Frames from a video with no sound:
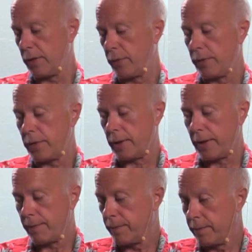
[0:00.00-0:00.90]
with
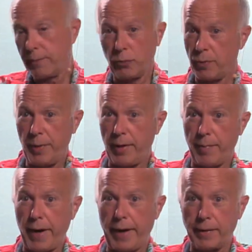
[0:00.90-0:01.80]
me on a
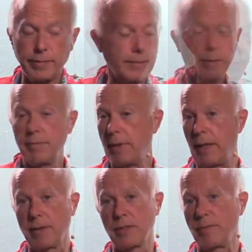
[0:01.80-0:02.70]
bike. You
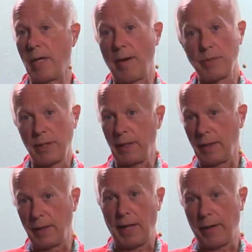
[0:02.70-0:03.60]
know, sometimes you get a
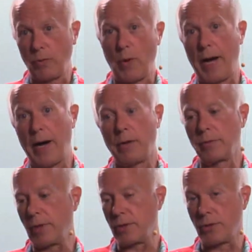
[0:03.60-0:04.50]
little like, wow,
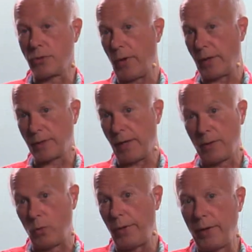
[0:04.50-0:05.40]
because the trail's kind
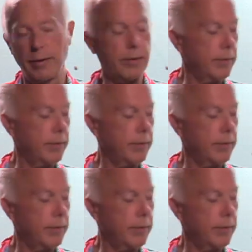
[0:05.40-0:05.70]
of weird.